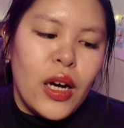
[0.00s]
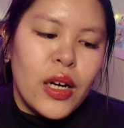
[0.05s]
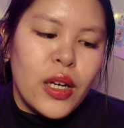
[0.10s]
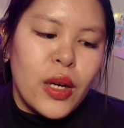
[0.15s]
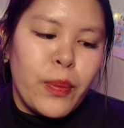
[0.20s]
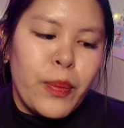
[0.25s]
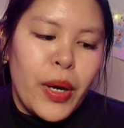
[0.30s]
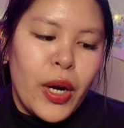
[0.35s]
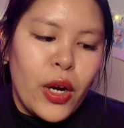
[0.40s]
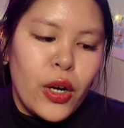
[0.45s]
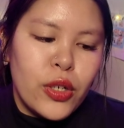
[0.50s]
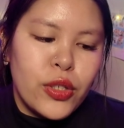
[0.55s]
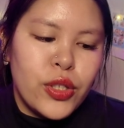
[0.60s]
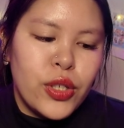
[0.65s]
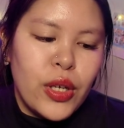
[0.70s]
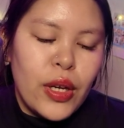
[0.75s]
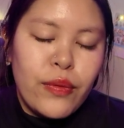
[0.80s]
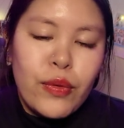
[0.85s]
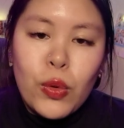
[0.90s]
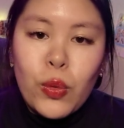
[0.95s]
compared
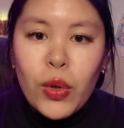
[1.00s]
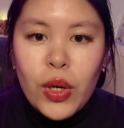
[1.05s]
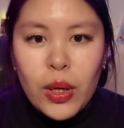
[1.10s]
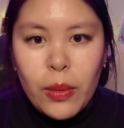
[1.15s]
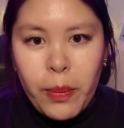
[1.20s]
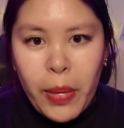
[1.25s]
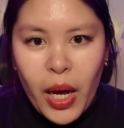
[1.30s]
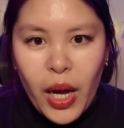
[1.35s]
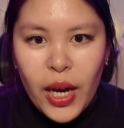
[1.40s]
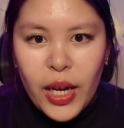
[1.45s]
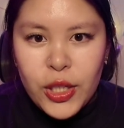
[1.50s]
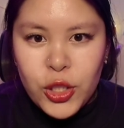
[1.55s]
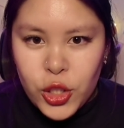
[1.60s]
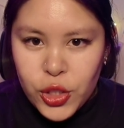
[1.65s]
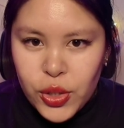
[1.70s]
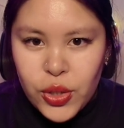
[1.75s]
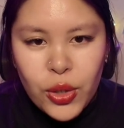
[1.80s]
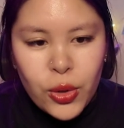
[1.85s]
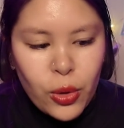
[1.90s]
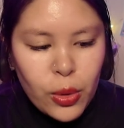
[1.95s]
to if you were to buy
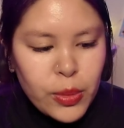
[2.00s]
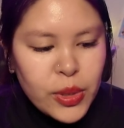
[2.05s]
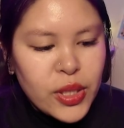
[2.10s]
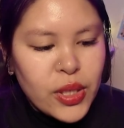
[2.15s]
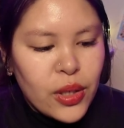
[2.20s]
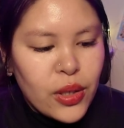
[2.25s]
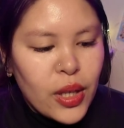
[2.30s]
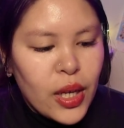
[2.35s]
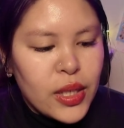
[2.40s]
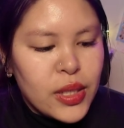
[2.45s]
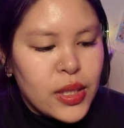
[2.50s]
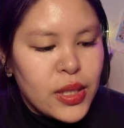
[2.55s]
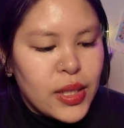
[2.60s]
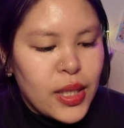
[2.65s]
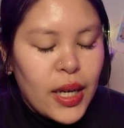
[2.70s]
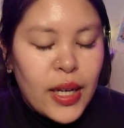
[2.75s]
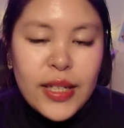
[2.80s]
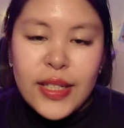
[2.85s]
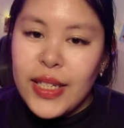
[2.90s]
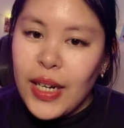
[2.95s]
just the normal sunglasses,
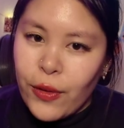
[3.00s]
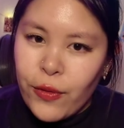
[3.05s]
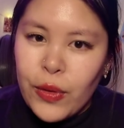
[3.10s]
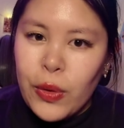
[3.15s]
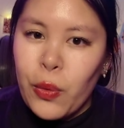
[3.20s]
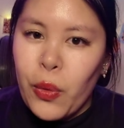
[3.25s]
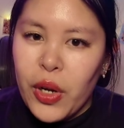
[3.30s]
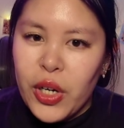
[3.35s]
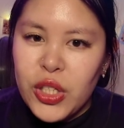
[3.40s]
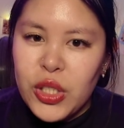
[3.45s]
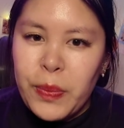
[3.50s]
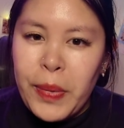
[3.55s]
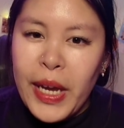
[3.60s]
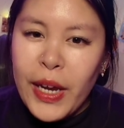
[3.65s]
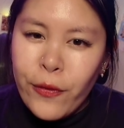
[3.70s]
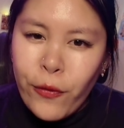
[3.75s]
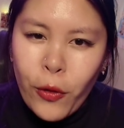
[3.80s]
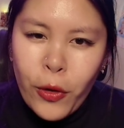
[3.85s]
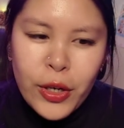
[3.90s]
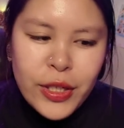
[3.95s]
and I definitely wanted to
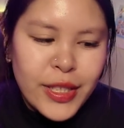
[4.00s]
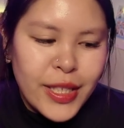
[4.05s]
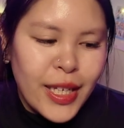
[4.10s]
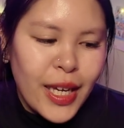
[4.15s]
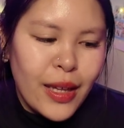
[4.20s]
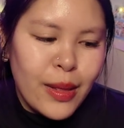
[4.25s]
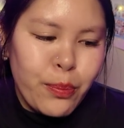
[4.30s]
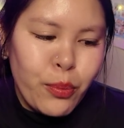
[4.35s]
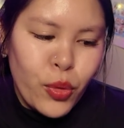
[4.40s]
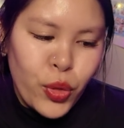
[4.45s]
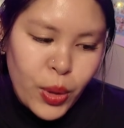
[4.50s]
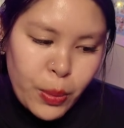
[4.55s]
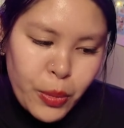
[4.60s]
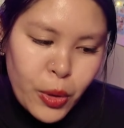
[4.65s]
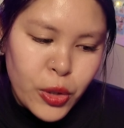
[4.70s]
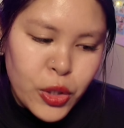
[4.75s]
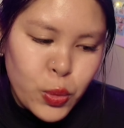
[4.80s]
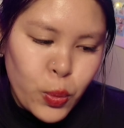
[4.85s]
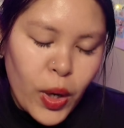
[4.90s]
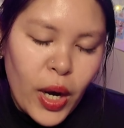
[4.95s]
pay for it to get the
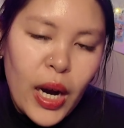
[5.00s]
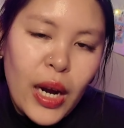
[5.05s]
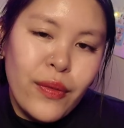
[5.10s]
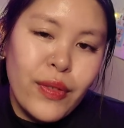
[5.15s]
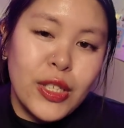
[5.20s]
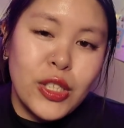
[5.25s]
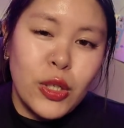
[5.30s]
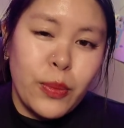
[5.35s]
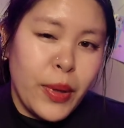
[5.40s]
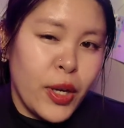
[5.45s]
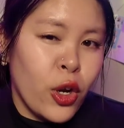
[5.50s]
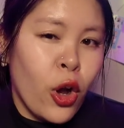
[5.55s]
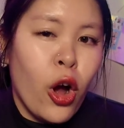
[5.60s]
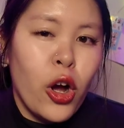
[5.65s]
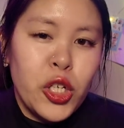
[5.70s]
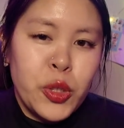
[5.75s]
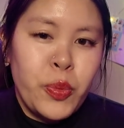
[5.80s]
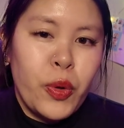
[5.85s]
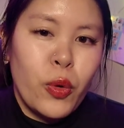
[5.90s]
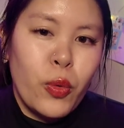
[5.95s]
most wear out of it, so my
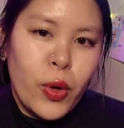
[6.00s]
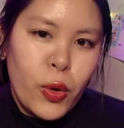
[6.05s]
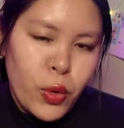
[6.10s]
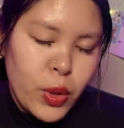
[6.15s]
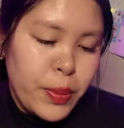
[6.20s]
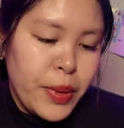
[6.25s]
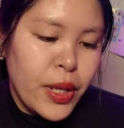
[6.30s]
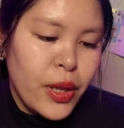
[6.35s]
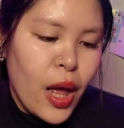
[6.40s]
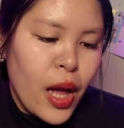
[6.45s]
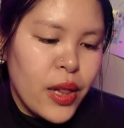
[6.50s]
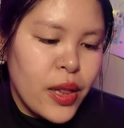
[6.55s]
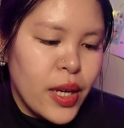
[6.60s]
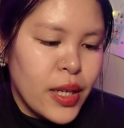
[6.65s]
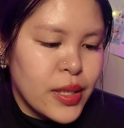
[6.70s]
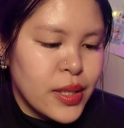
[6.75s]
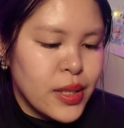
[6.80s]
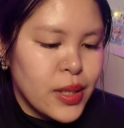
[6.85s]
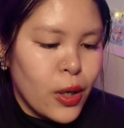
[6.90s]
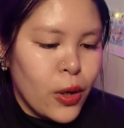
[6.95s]
cost per wear would be a lot
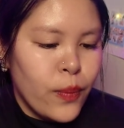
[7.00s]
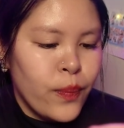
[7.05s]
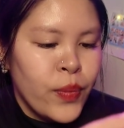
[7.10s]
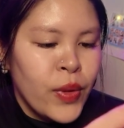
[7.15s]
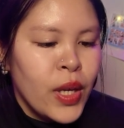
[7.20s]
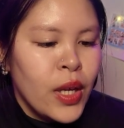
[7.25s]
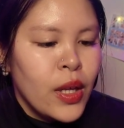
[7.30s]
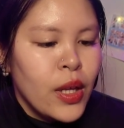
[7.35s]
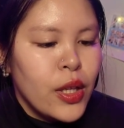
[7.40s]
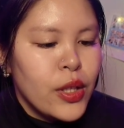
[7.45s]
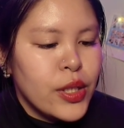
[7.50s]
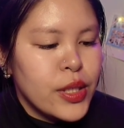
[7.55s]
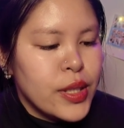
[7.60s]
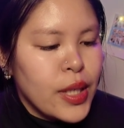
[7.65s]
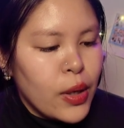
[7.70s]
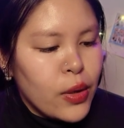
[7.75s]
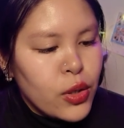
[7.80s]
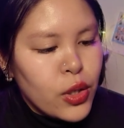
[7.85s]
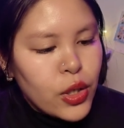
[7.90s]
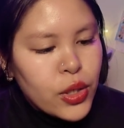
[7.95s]
less. So this is
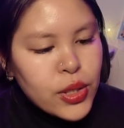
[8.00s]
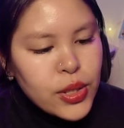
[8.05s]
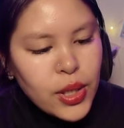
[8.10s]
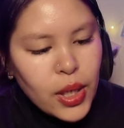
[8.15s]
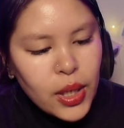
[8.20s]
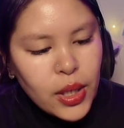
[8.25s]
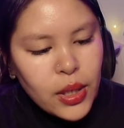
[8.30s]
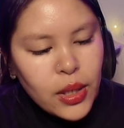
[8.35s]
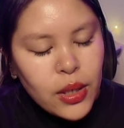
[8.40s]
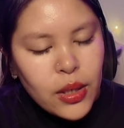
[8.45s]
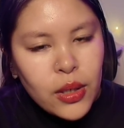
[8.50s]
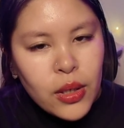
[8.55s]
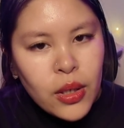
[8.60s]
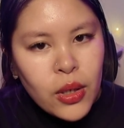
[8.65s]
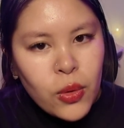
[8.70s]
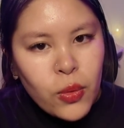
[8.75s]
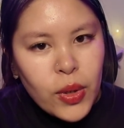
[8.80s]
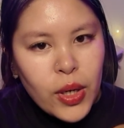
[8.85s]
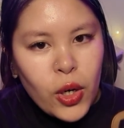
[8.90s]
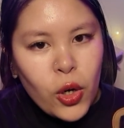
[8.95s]
how it looks like
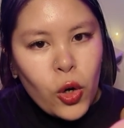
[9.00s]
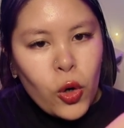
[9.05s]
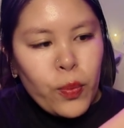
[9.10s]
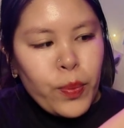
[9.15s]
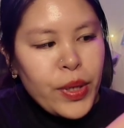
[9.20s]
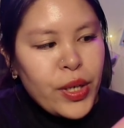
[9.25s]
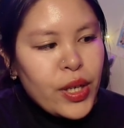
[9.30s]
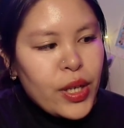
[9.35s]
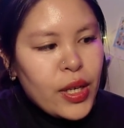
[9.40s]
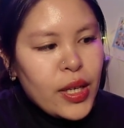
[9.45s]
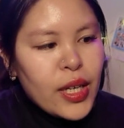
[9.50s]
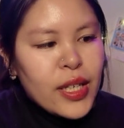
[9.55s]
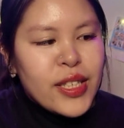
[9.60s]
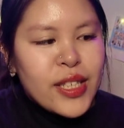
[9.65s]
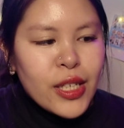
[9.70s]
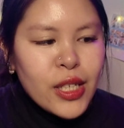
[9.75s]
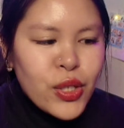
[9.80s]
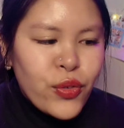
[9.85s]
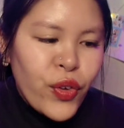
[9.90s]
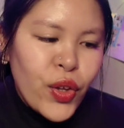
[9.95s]
when I opened it. It
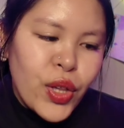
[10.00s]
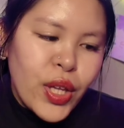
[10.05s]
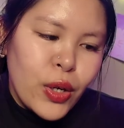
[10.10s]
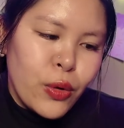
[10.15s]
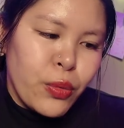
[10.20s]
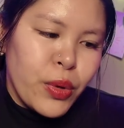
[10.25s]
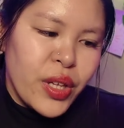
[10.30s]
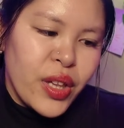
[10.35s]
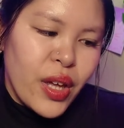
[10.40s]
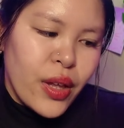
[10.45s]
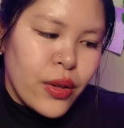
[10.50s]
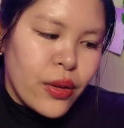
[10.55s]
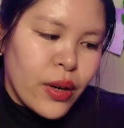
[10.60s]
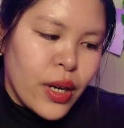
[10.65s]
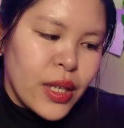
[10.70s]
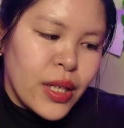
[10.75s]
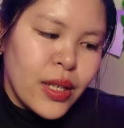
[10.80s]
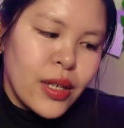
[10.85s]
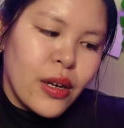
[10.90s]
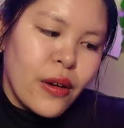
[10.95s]
does feel like real leather.
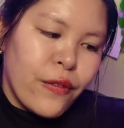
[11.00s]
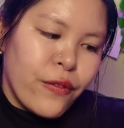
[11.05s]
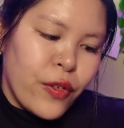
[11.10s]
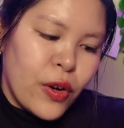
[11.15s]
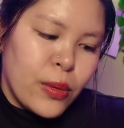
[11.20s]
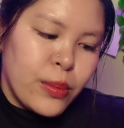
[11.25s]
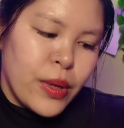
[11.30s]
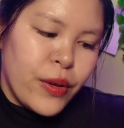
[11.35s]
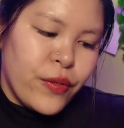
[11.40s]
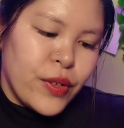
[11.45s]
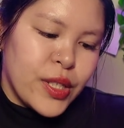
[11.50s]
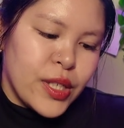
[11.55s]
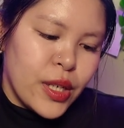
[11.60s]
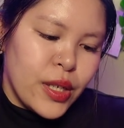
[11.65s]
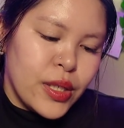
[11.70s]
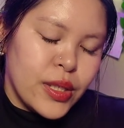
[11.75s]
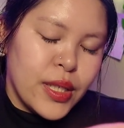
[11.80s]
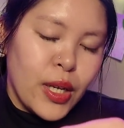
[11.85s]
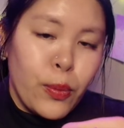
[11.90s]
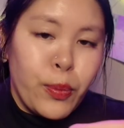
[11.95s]
I need to confirm if it
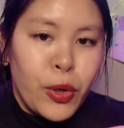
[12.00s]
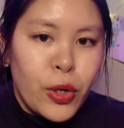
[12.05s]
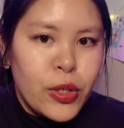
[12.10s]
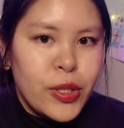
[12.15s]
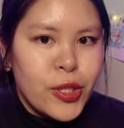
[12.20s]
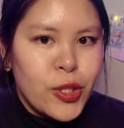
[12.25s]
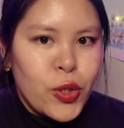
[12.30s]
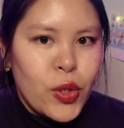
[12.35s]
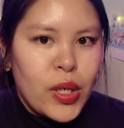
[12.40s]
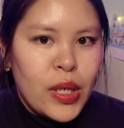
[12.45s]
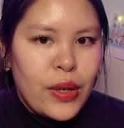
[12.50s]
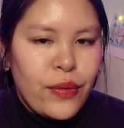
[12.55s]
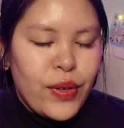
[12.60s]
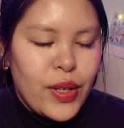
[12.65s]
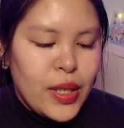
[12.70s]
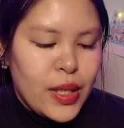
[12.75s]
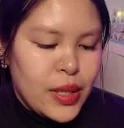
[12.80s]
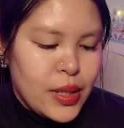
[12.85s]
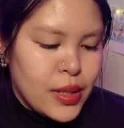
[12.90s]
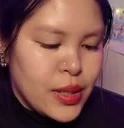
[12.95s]
does. I'll put on the screen if
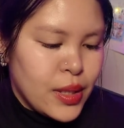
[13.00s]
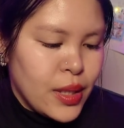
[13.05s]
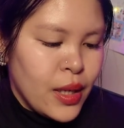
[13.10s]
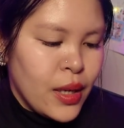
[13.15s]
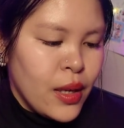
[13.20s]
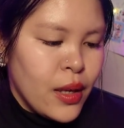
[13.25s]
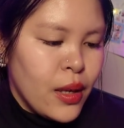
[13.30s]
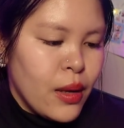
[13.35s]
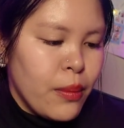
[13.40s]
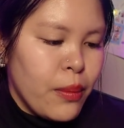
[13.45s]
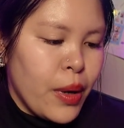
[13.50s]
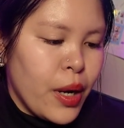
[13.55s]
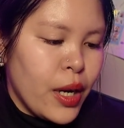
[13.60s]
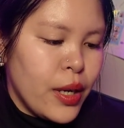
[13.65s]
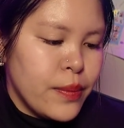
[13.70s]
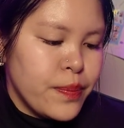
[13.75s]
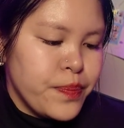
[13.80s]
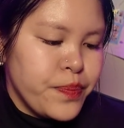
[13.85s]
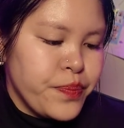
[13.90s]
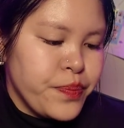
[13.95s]
it is,
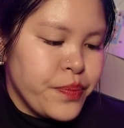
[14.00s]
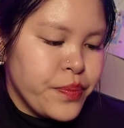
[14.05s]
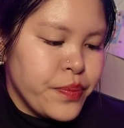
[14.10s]
but